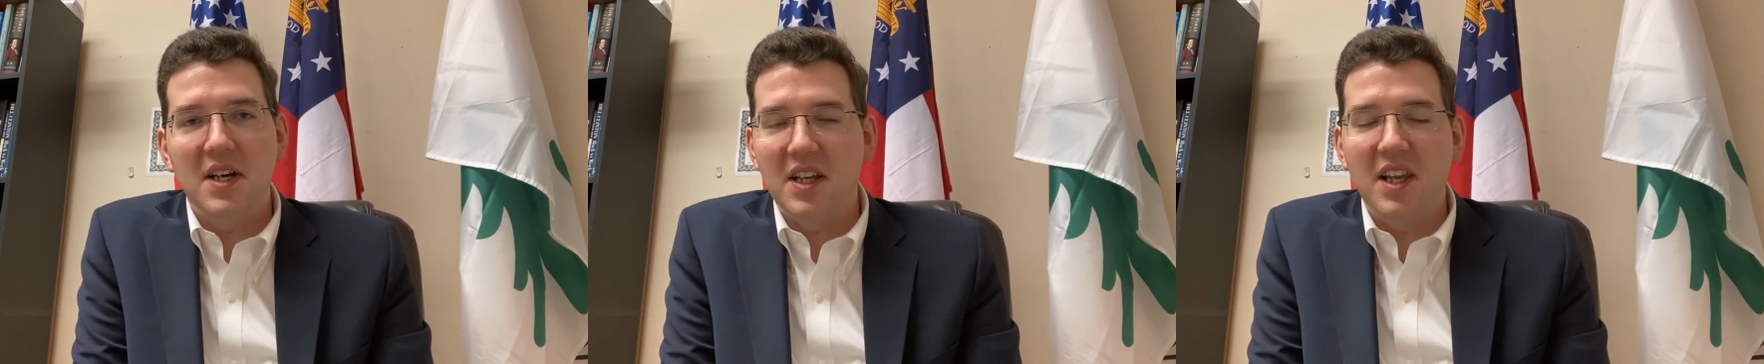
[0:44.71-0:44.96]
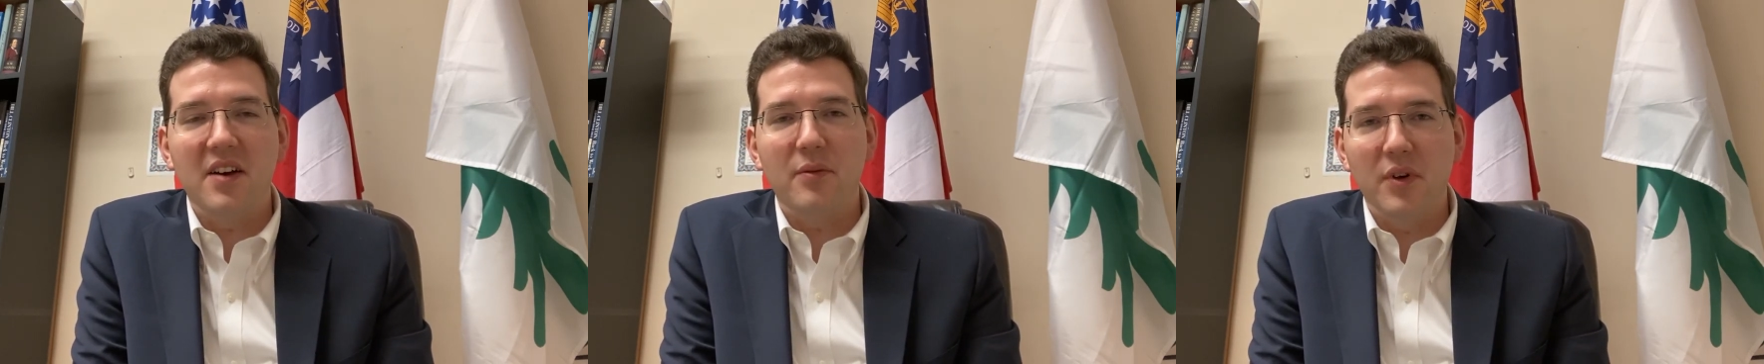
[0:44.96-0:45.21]
A
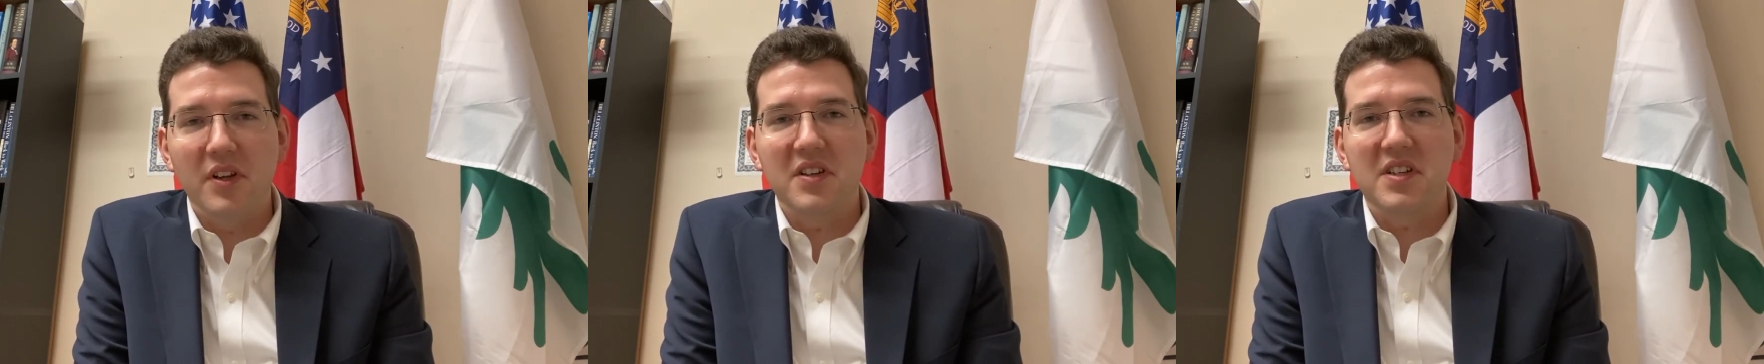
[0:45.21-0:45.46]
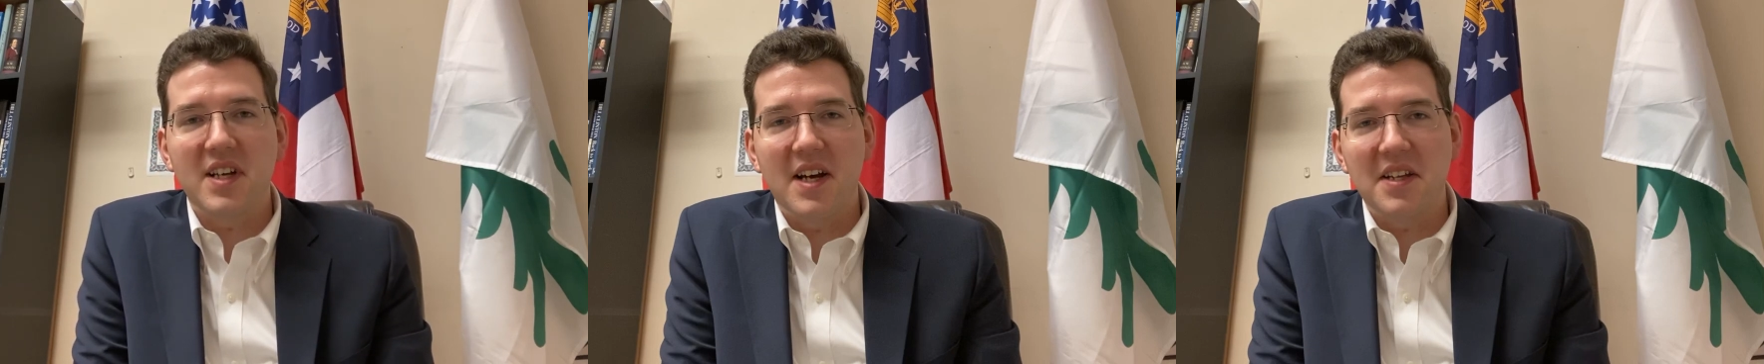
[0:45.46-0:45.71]
lot of really
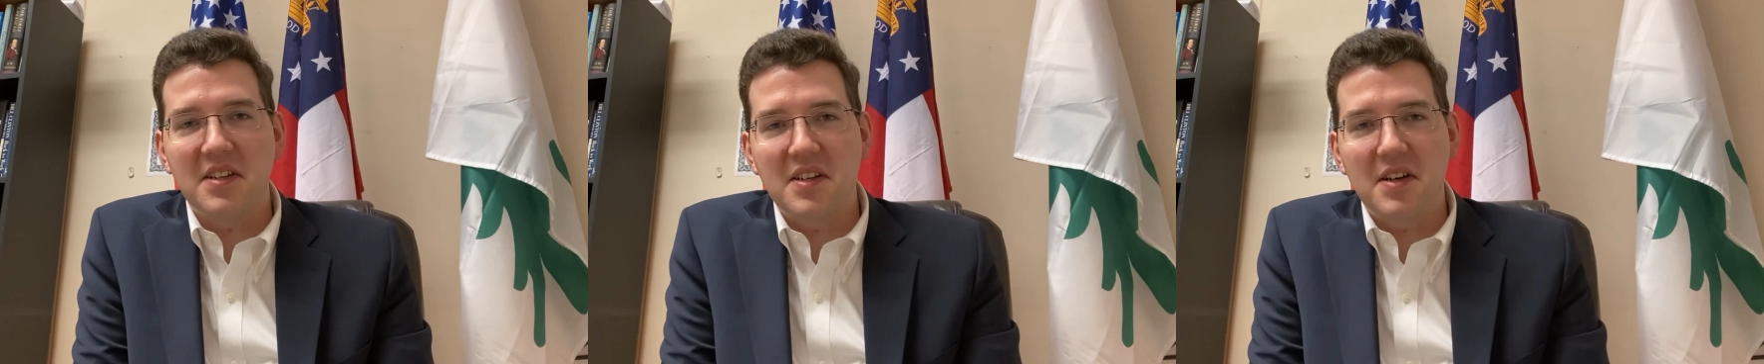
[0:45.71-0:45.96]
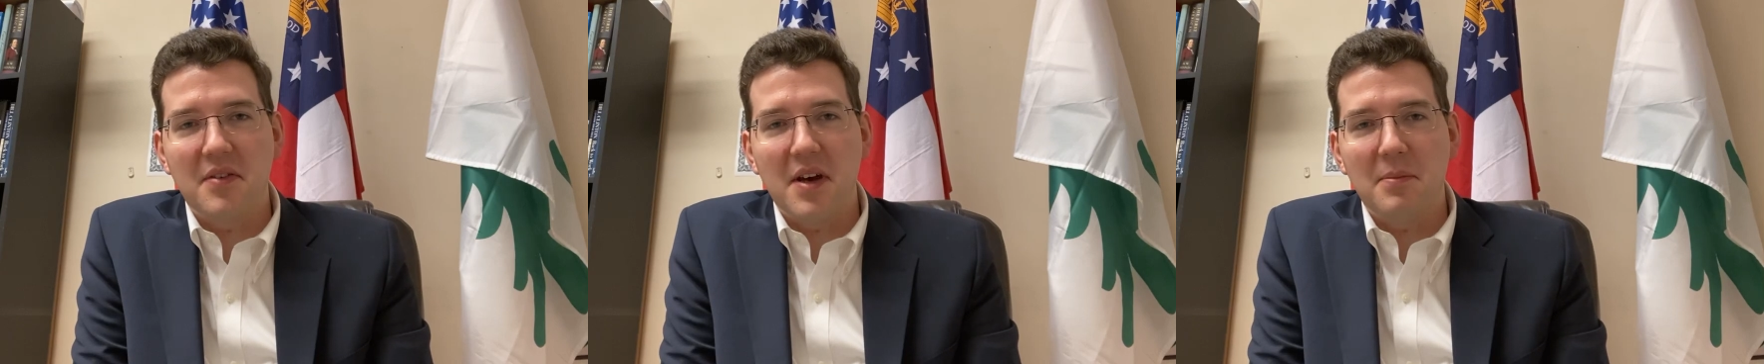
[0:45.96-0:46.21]
exciting
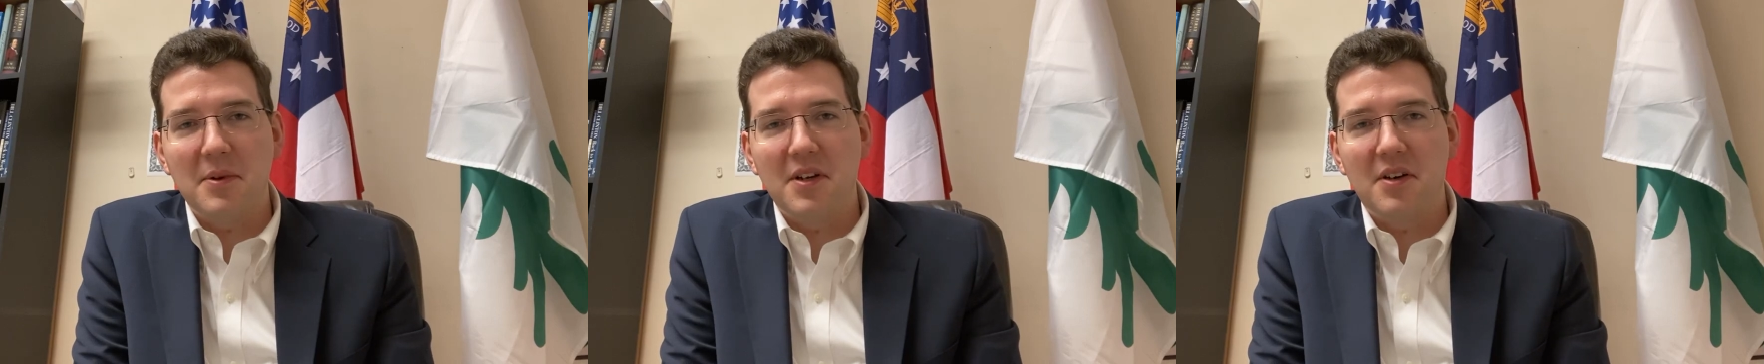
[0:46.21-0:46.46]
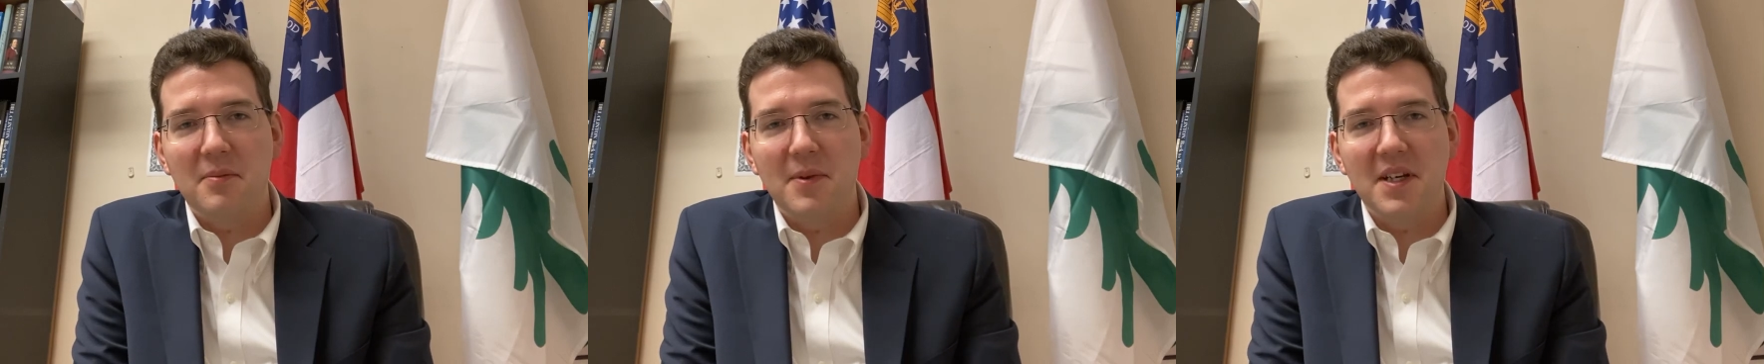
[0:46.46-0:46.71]
stuff happened in
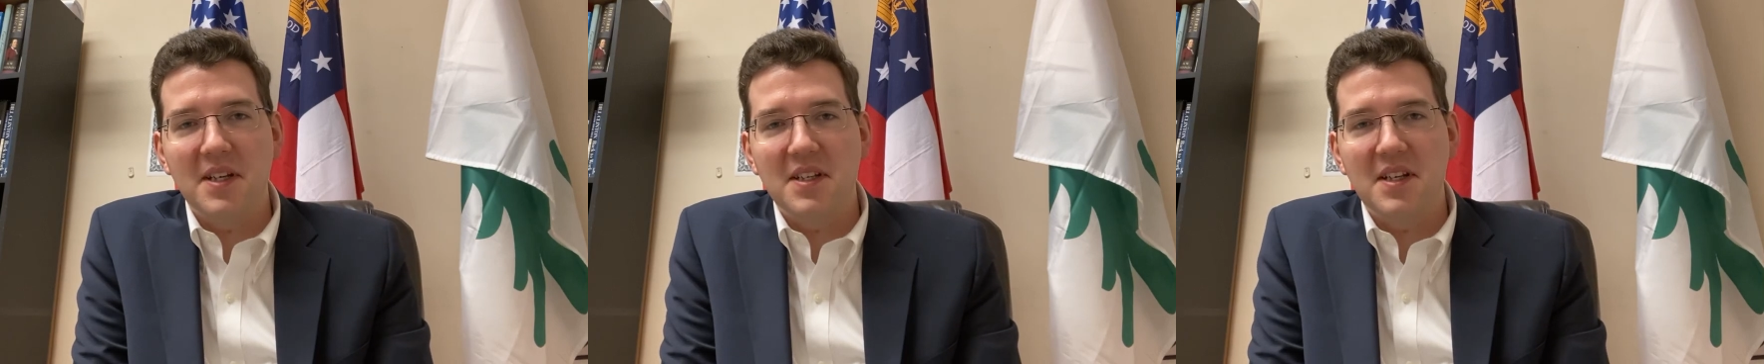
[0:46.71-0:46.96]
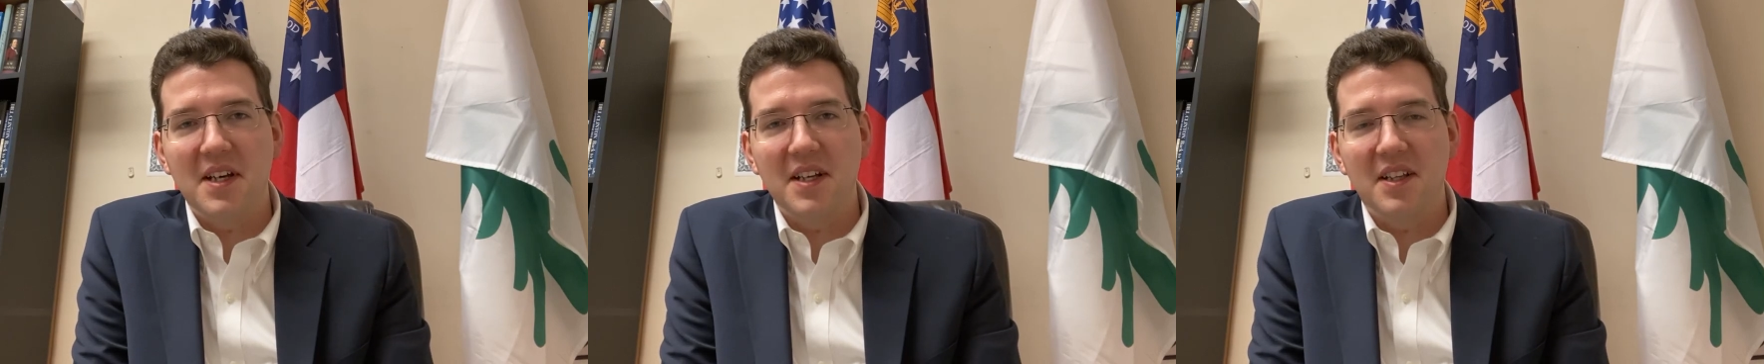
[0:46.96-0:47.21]
our meeting
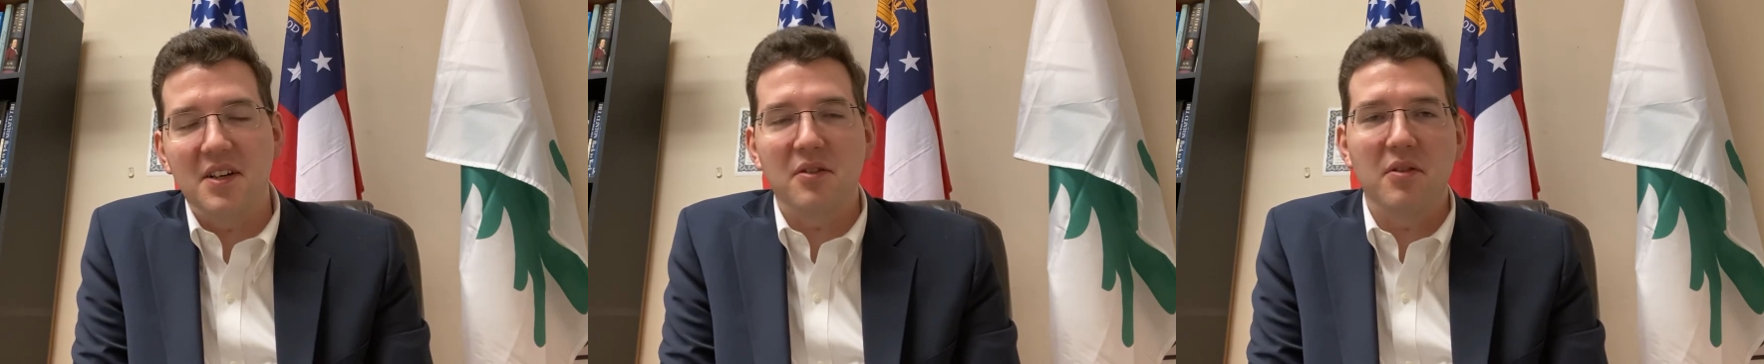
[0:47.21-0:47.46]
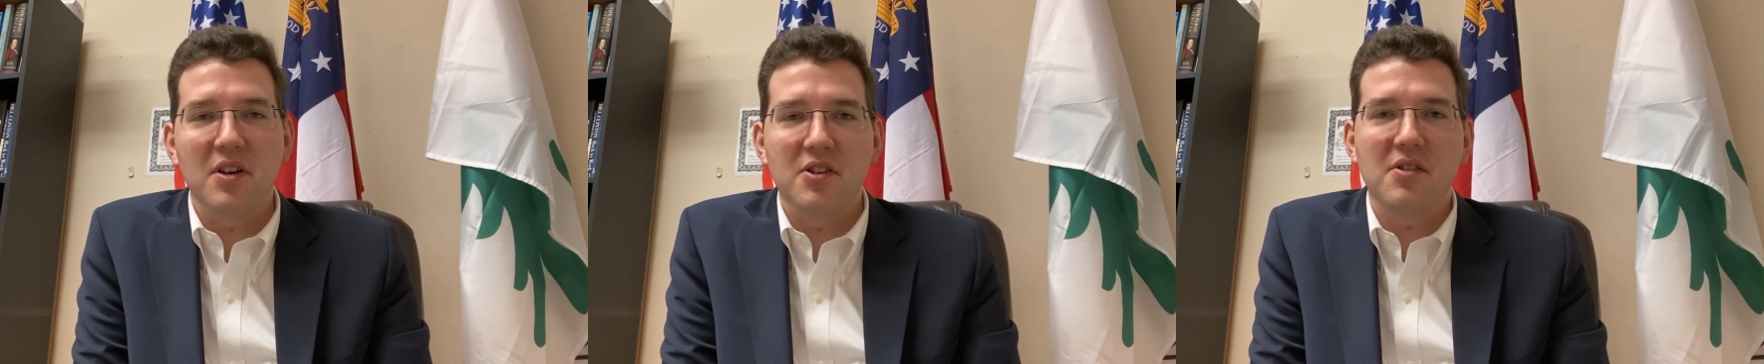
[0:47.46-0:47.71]
today. A lot of
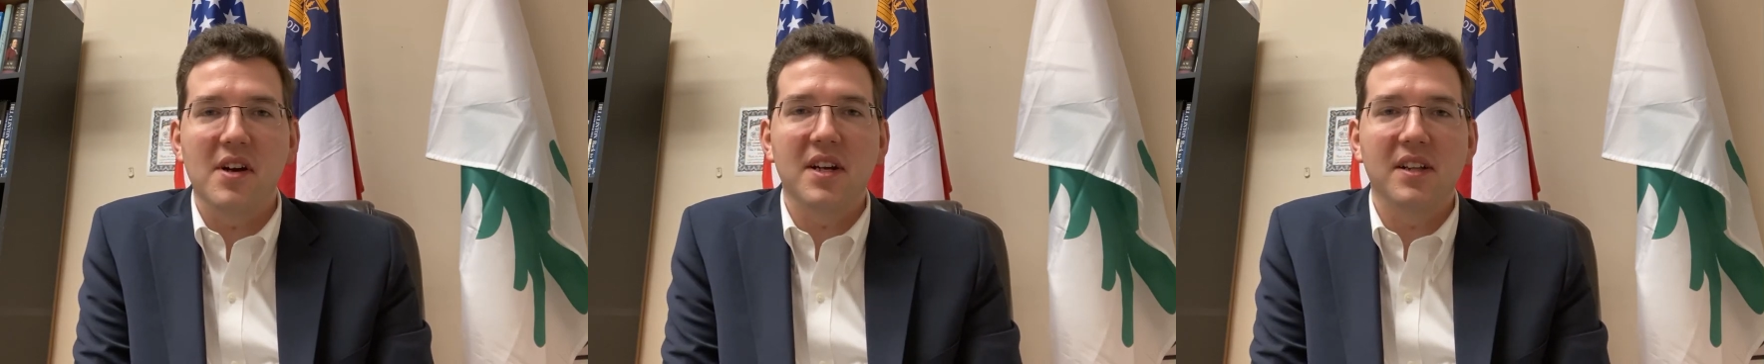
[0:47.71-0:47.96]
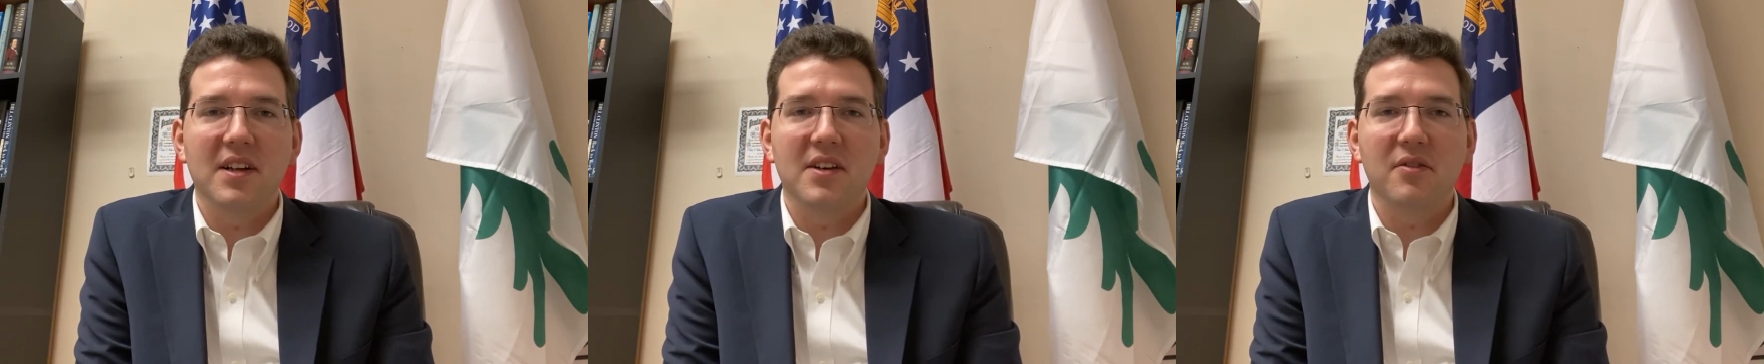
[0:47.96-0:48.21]
great training,
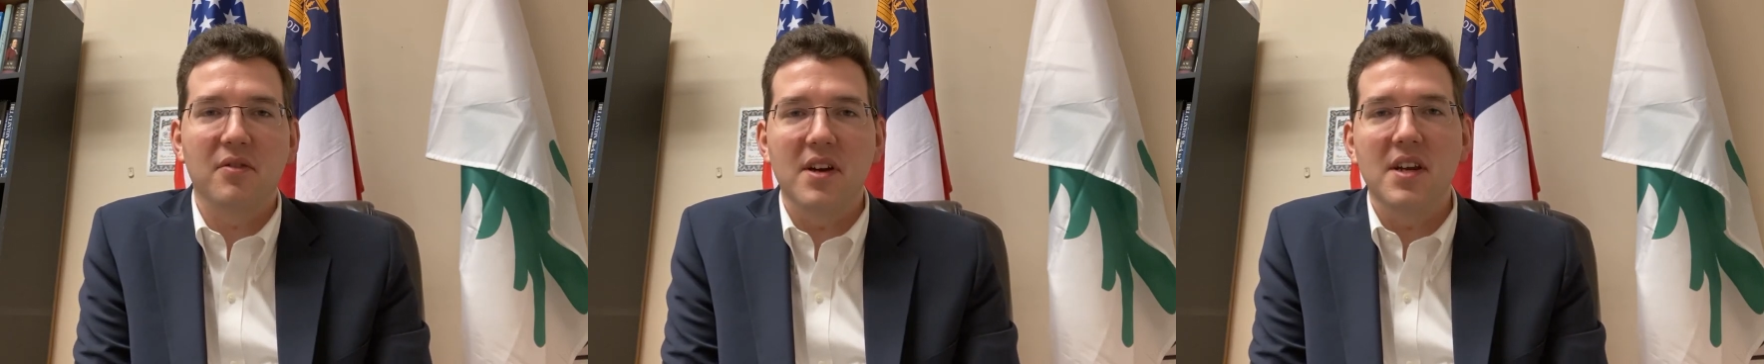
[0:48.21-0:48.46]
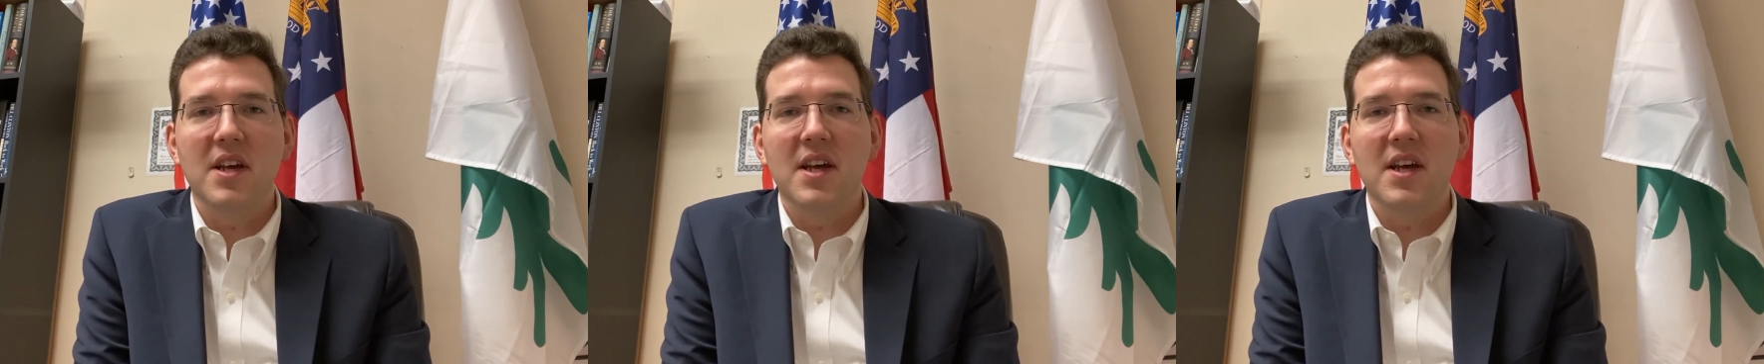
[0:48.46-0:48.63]
a lot of great